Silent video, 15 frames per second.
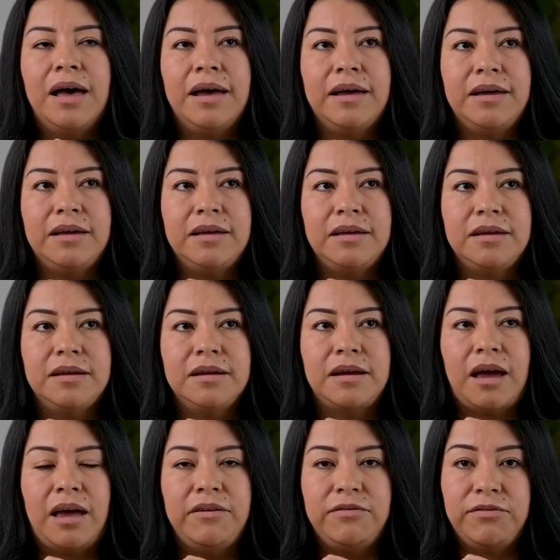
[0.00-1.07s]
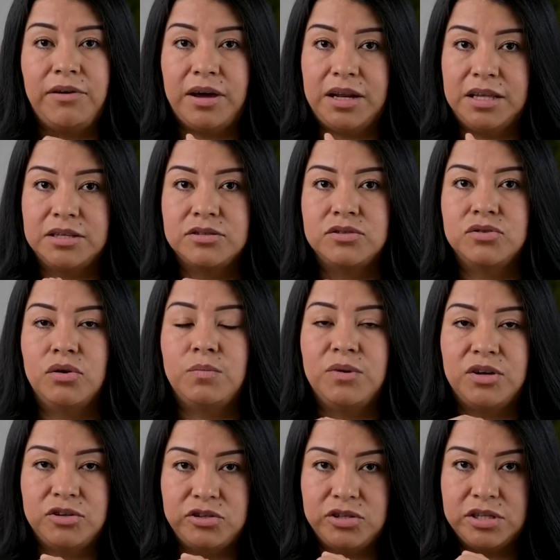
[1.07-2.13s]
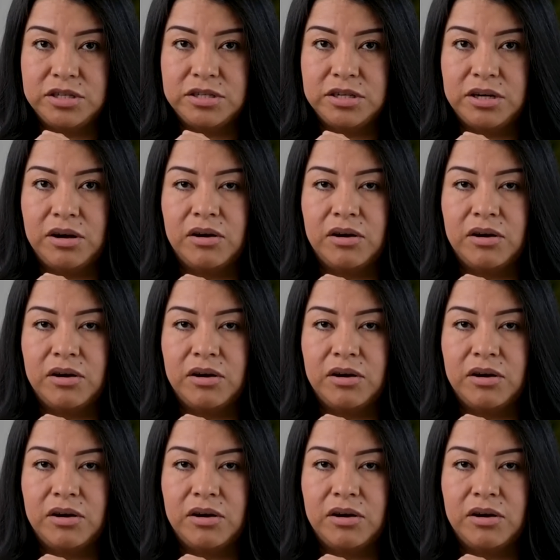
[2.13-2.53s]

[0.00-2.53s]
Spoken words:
I fought it so much this year.